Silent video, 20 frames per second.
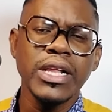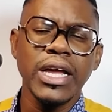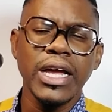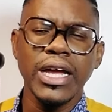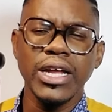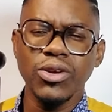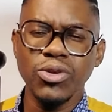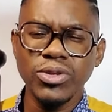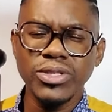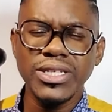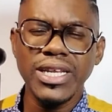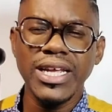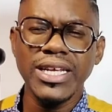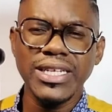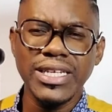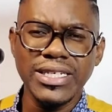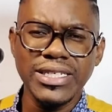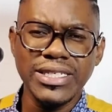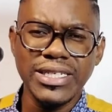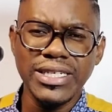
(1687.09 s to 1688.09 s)
It looks like
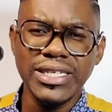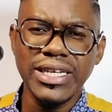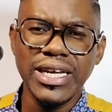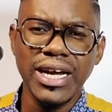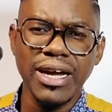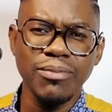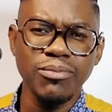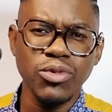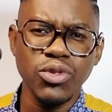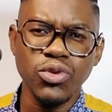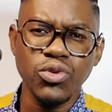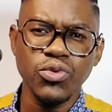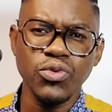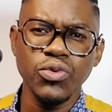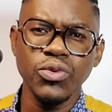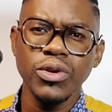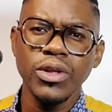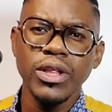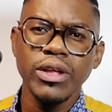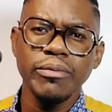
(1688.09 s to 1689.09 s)
they did come
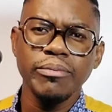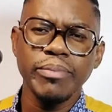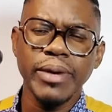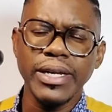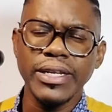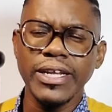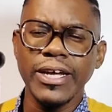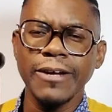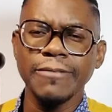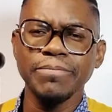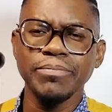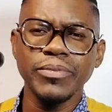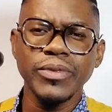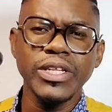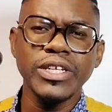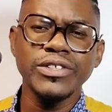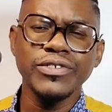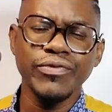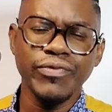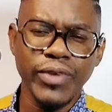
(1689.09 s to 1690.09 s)
through, but
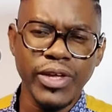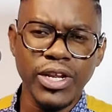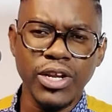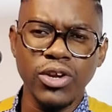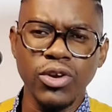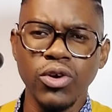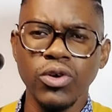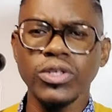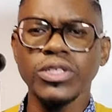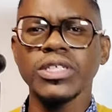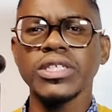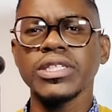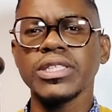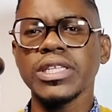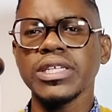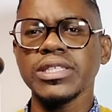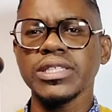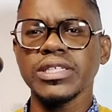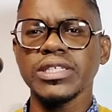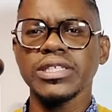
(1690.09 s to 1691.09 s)
it's very long
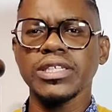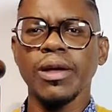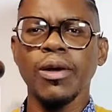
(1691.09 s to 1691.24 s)
distances.